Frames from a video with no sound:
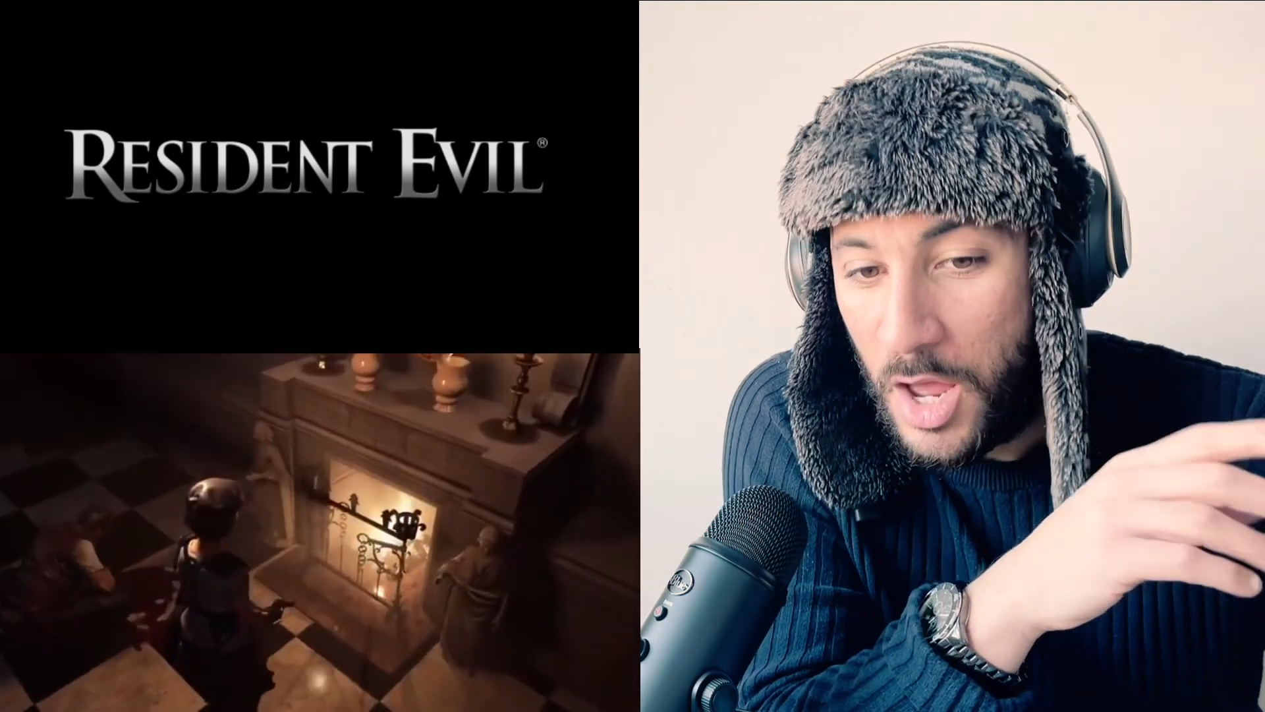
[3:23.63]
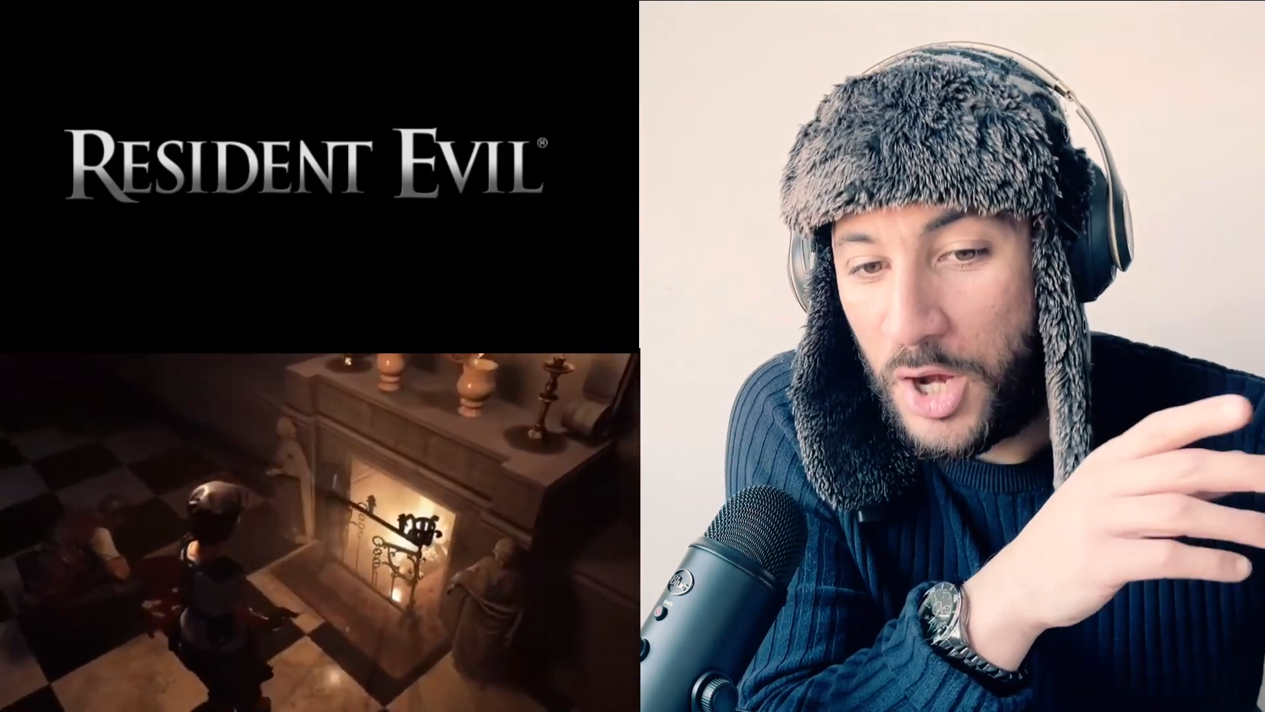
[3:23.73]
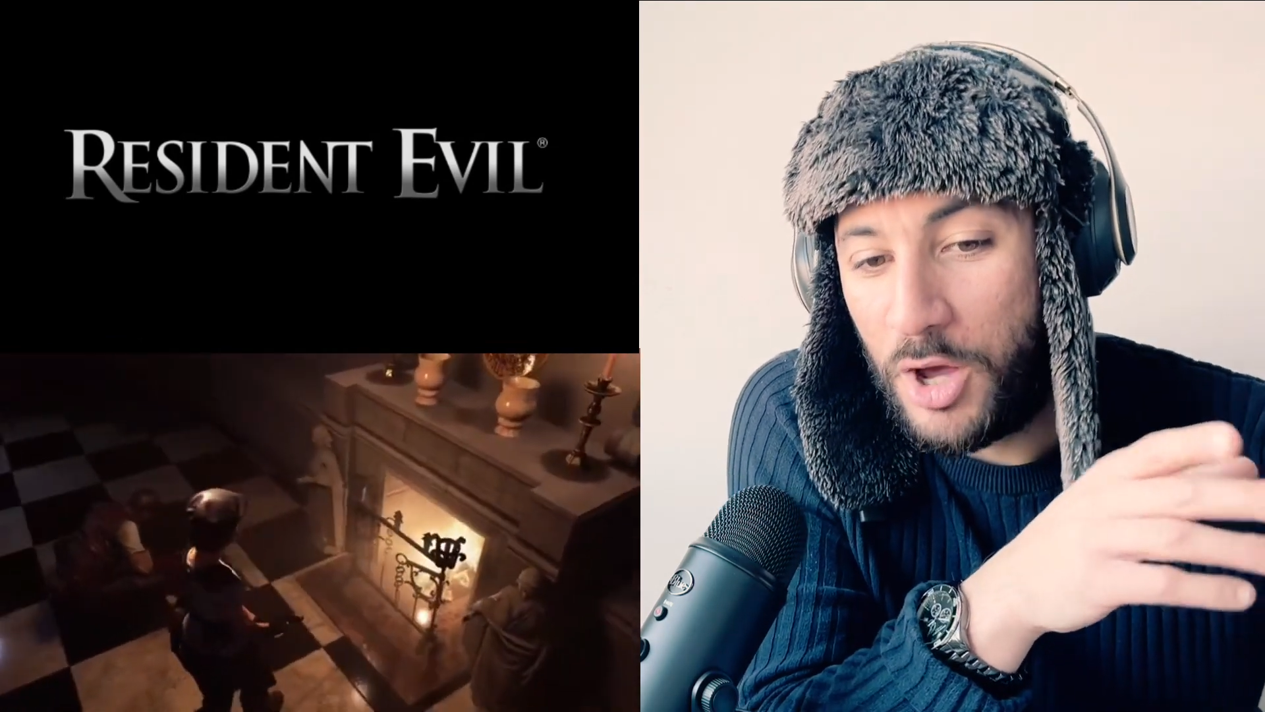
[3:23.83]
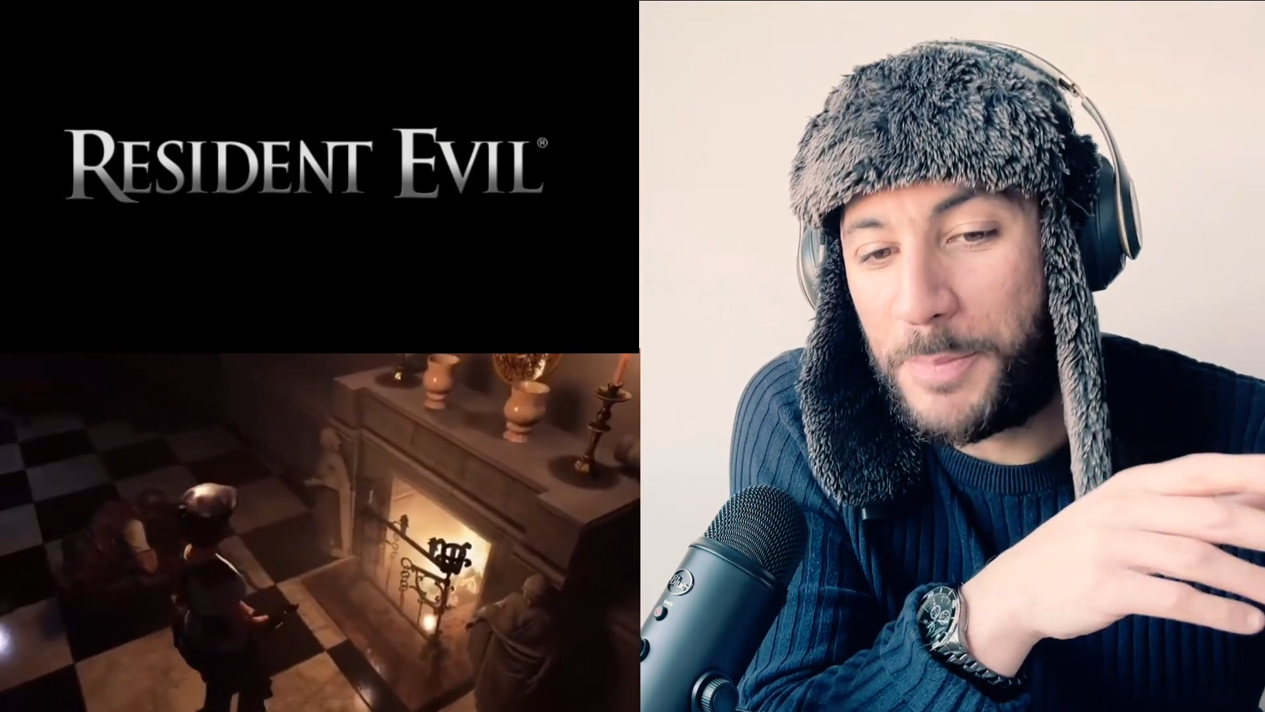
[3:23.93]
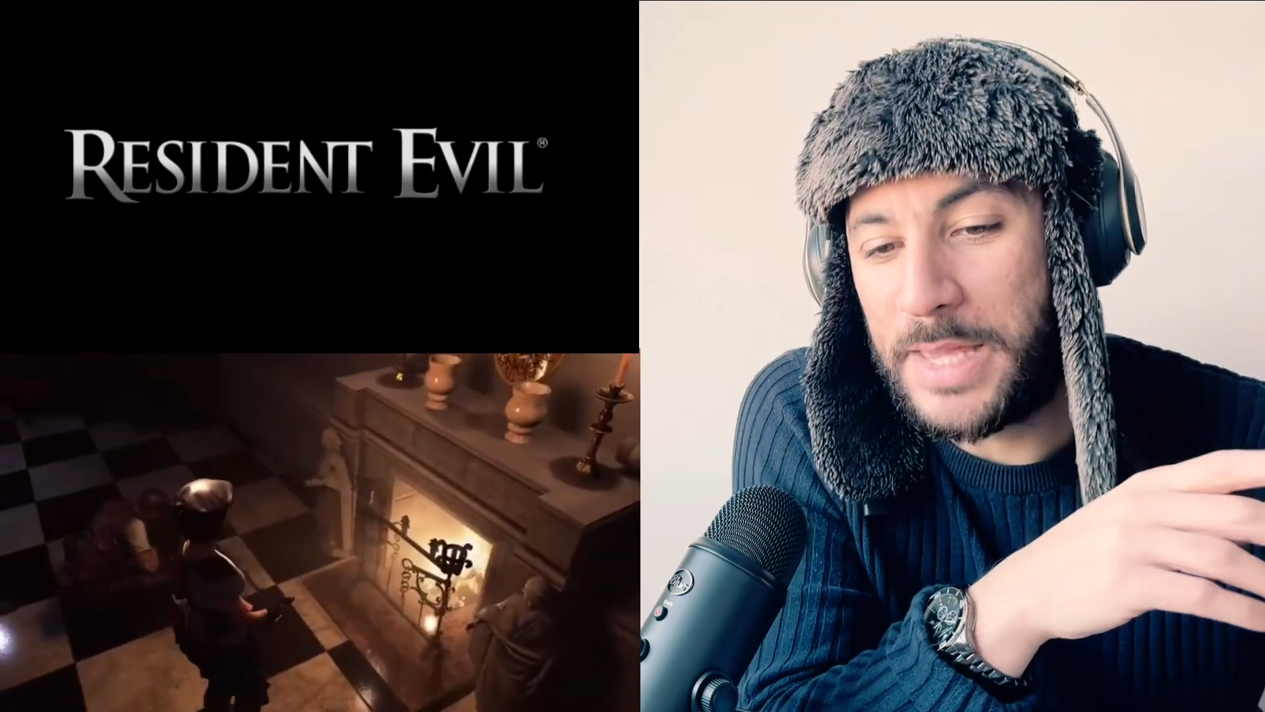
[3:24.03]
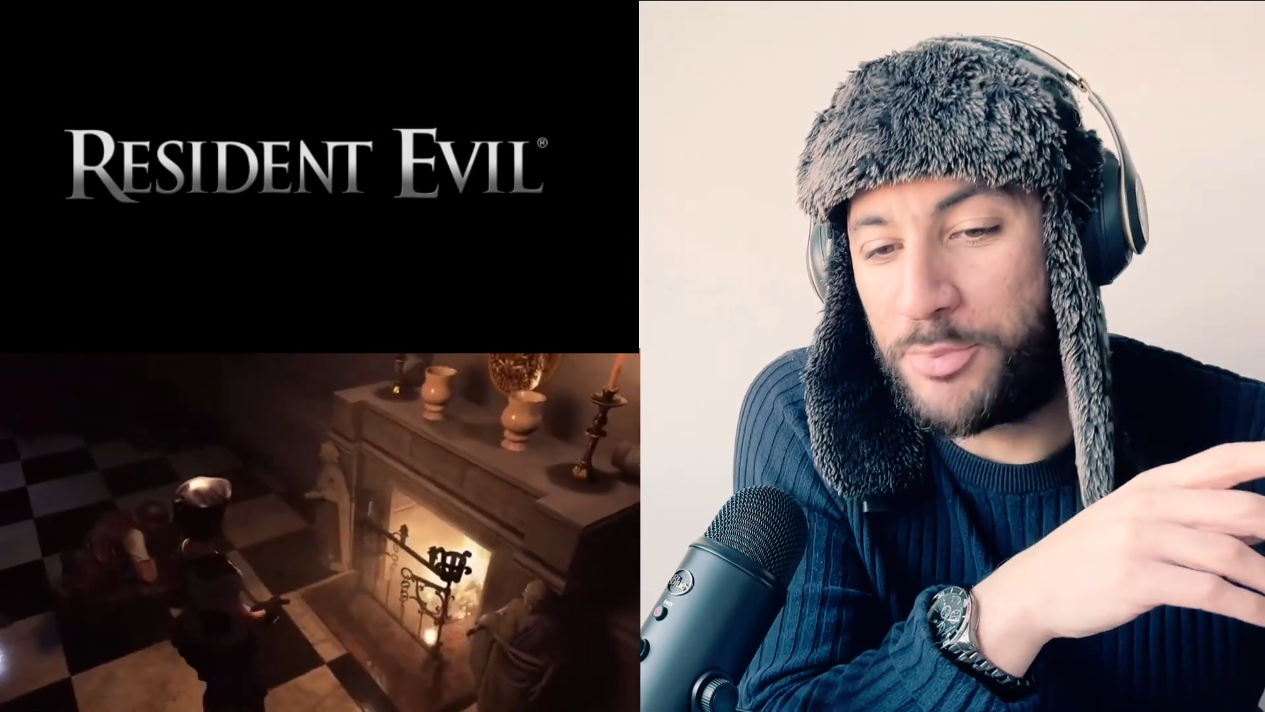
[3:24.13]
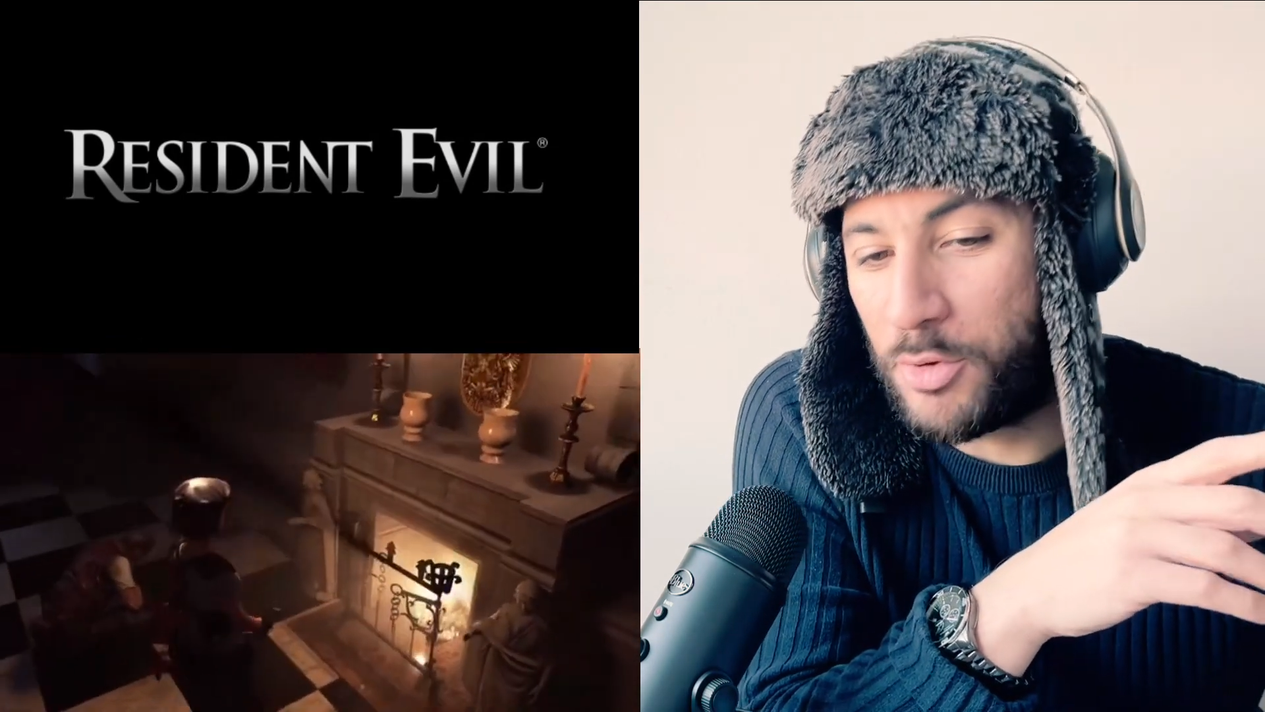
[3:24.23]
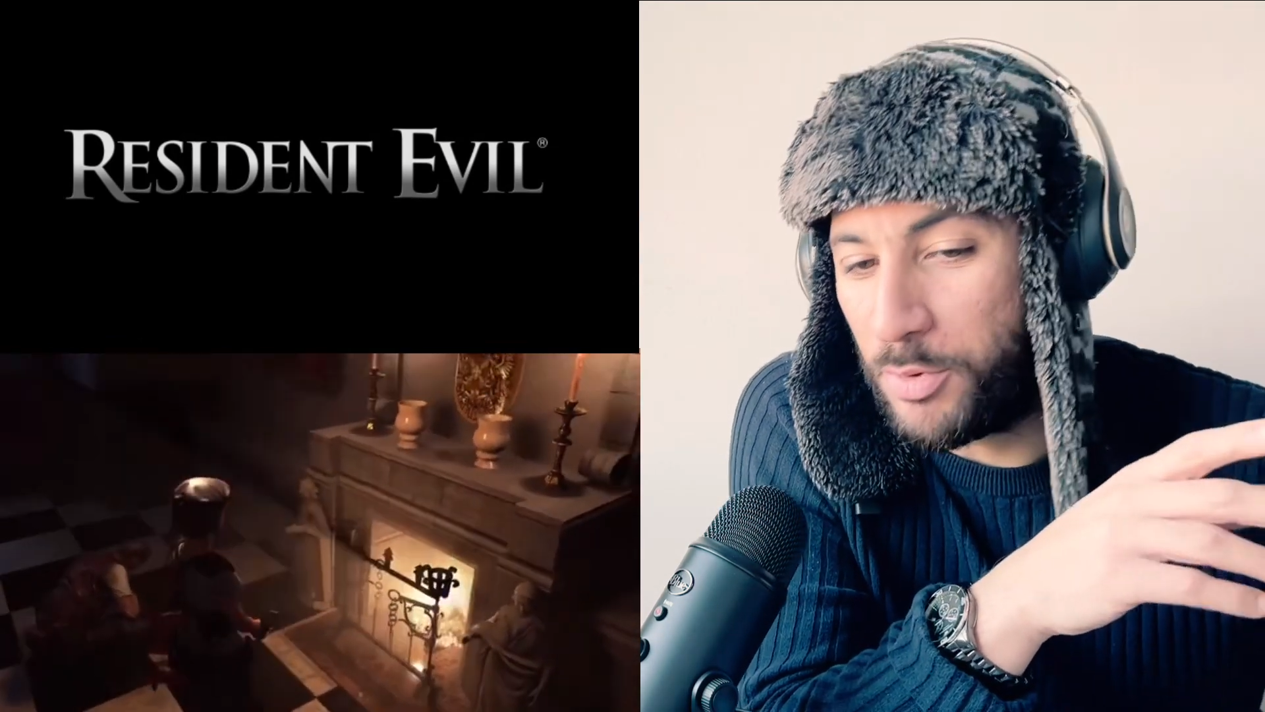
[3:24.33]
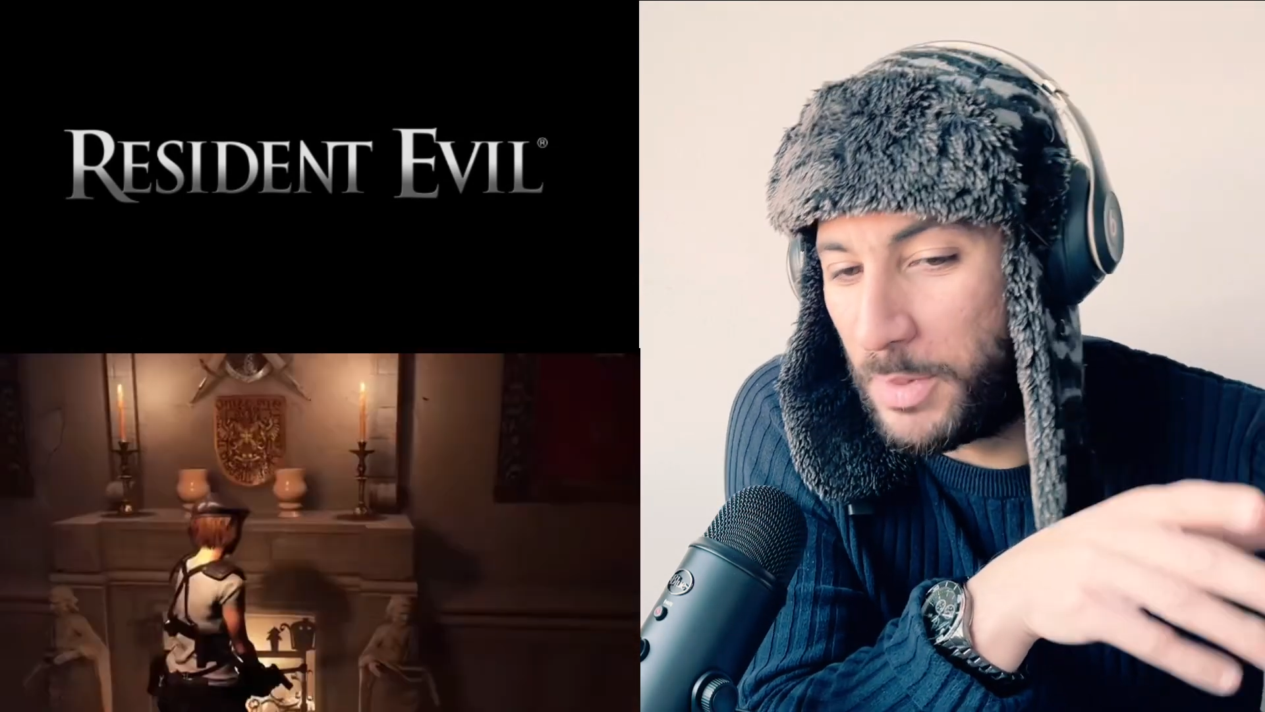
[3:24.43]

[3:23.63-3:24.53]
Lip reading: A lot of people would